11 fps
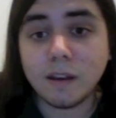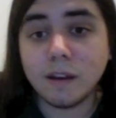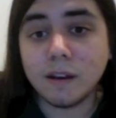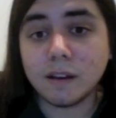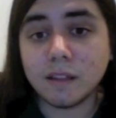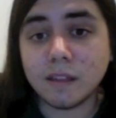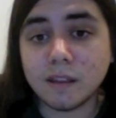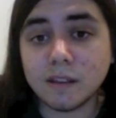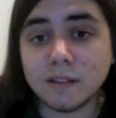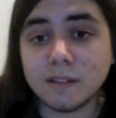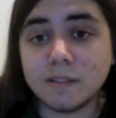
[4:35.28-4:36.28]
I
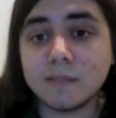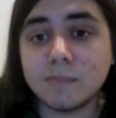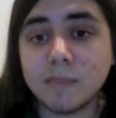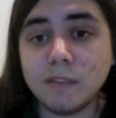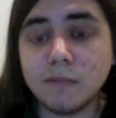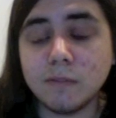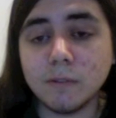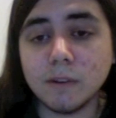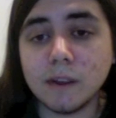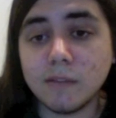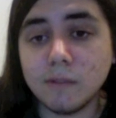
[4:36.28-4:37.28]
think and speak
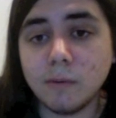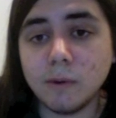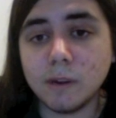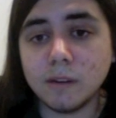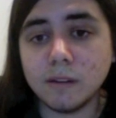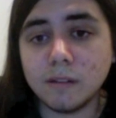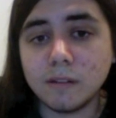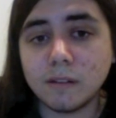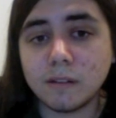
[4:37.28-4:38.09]
for everyone